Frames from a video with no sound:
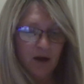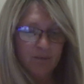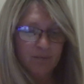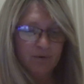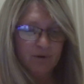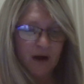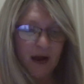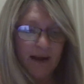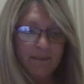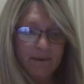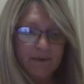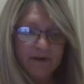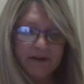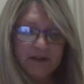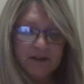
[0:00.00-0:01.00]
Our
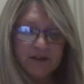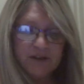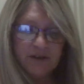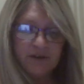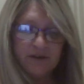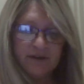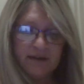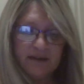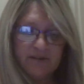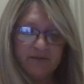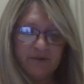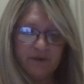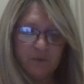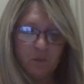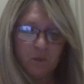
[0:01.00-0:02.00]
primary concern is
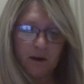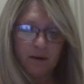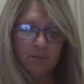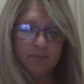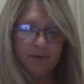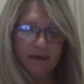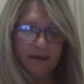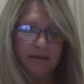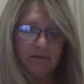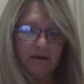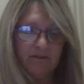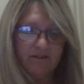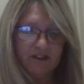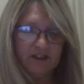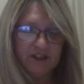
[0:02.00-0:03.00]
for the well being
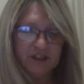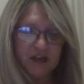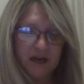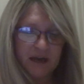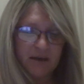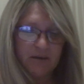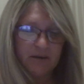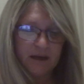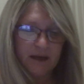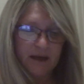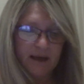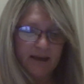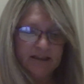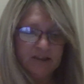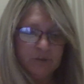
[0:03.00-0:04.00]
of this child
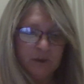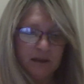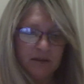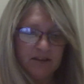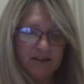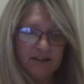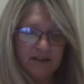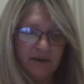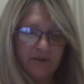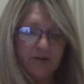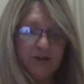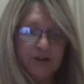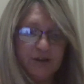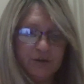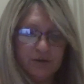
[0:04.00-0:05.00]
as well as the
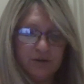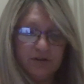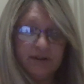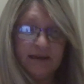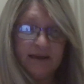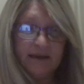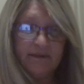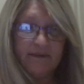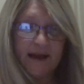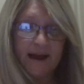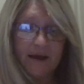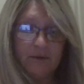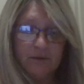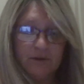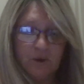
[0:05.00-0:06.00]
other children in the
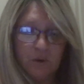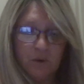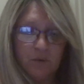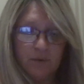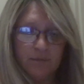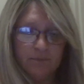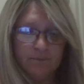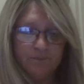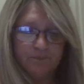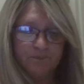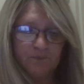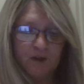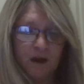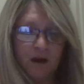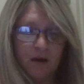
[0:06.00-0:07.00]
household.
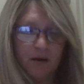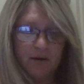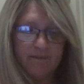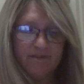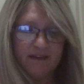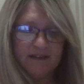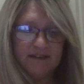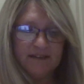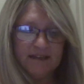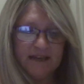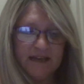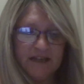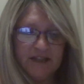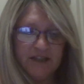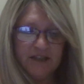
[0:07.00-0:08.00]
Our
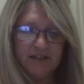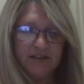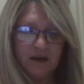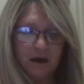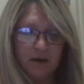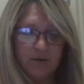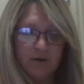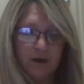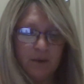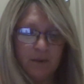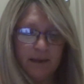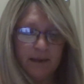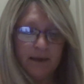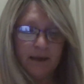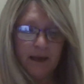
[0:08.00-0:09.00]
investigation is
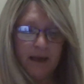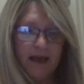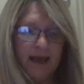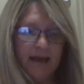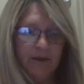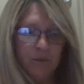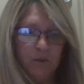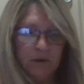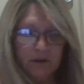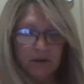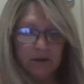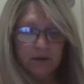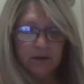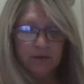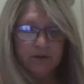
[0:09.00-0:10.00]
ongoing and will
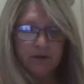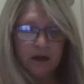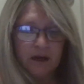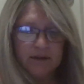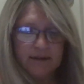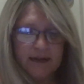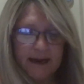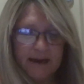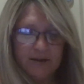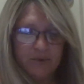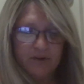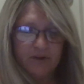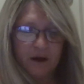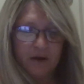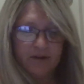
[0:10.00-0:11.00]
include contact
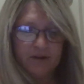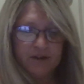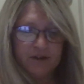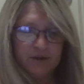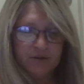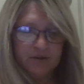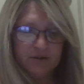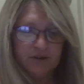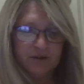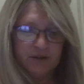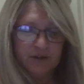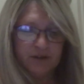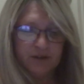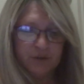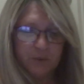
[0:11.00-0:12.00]
with all the children to
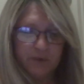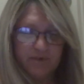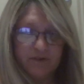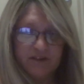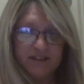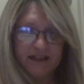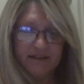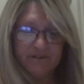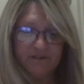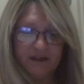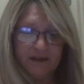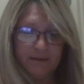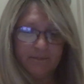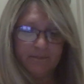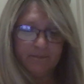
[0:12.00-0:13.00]
ensure their
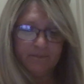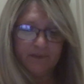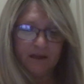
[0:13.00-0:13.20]
safety.